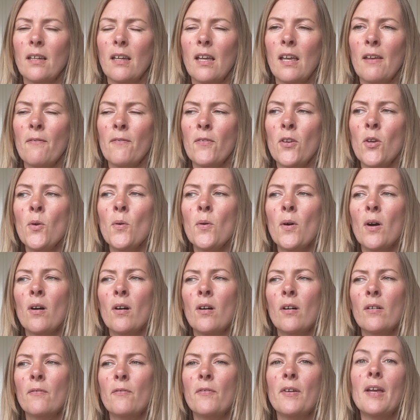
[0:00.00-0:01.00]
if you
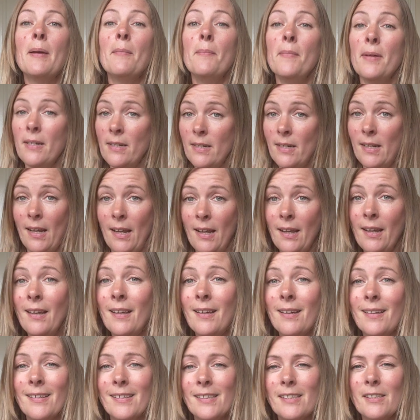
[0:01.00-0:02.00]
are vitamin
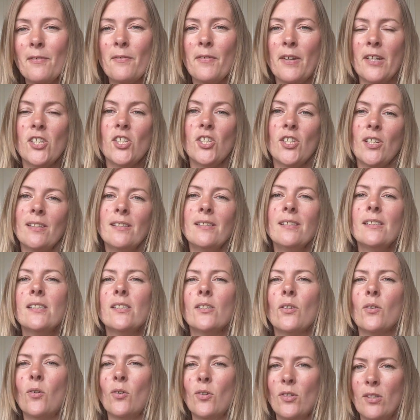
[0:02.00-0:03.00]
D deficient,
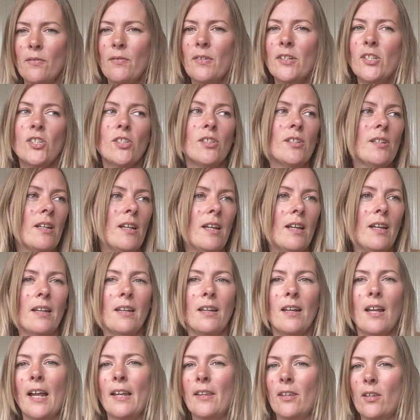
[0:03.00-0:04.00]
or deficient
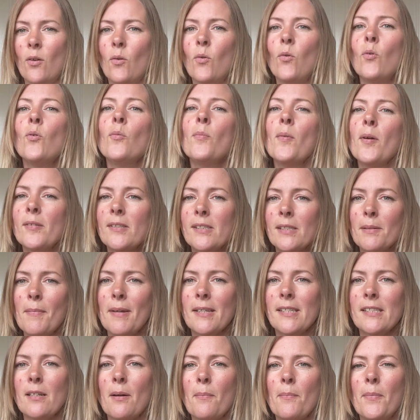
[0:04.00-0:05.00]
in, and the hormones are
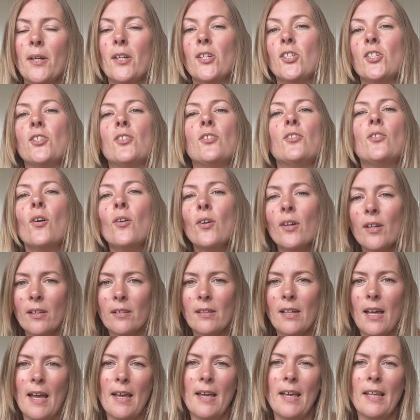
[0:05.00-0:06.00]
messed up because you're not
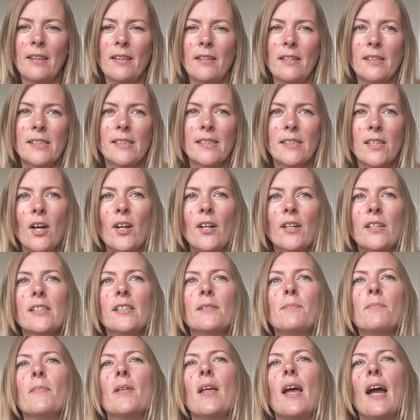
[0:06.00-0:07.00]
in the
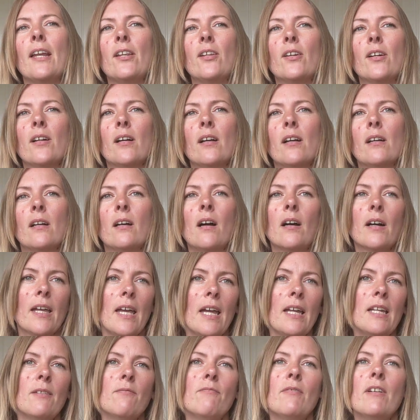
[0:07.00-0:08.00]
sun and your
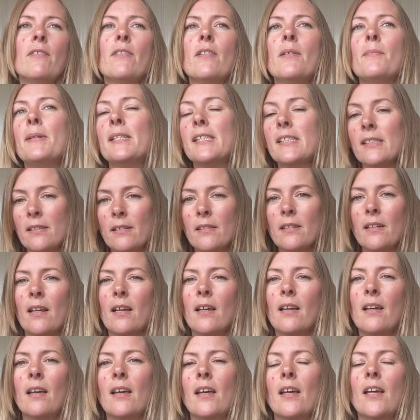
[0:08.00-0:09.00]
circadian rhythm isn't
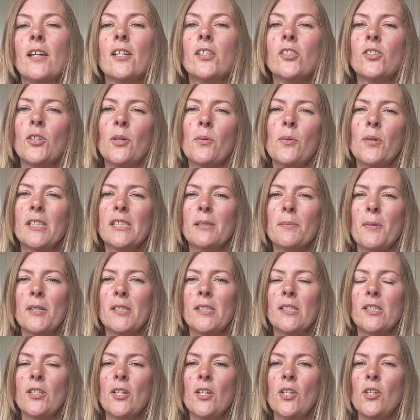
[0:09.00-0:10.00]
doing what it's
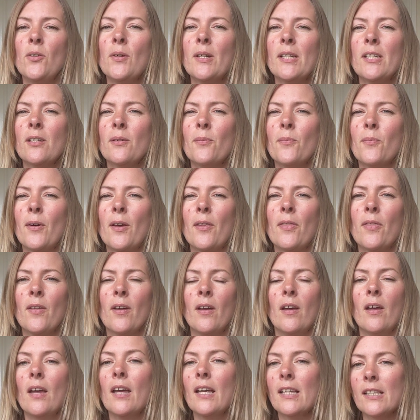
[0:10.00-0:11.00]
supposed to do, you end up with
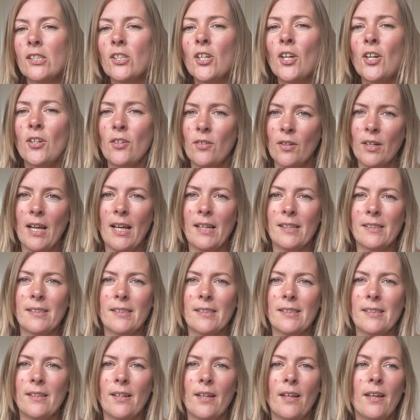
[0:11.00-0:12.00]
internal
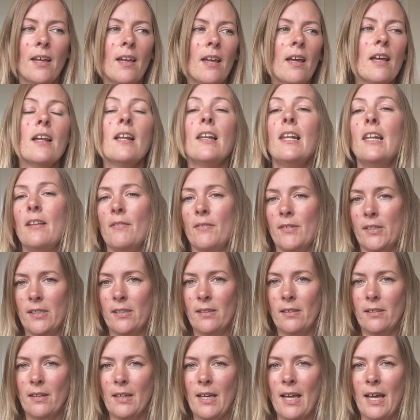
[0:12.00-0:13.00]
cancers like liver
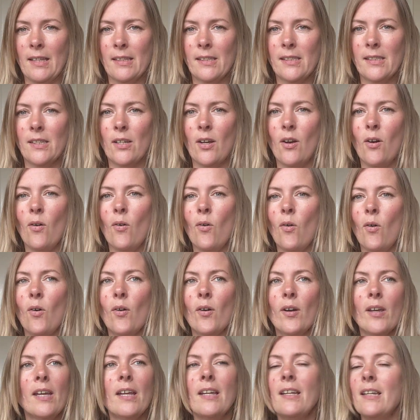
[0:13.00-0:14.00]
cancer
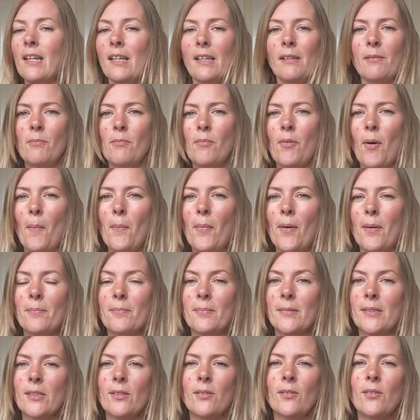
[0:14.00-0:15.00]
or kidney
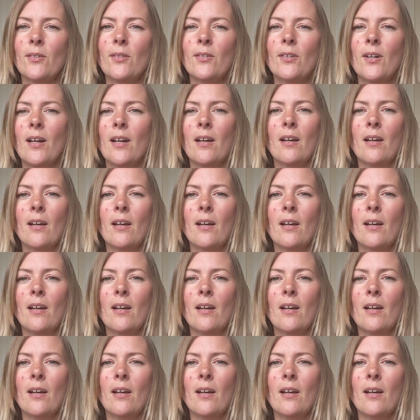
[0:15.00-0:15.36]
problems or